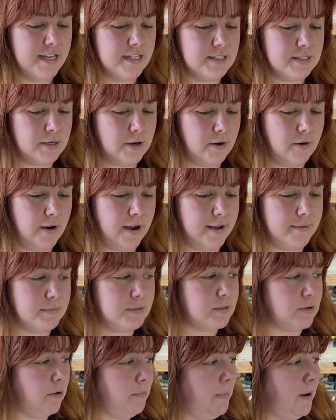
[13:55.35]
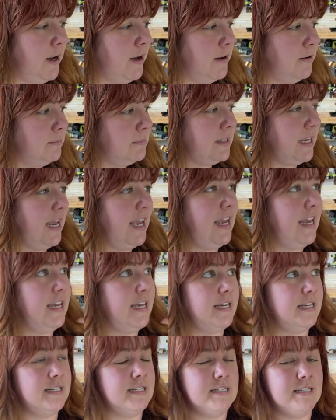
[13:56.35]
So I'm so pumped,
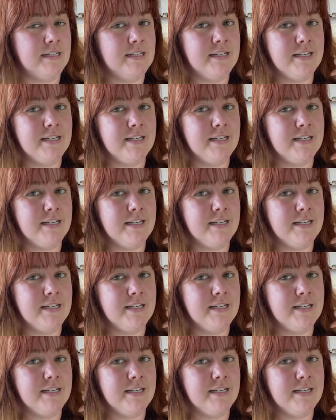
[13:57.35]
and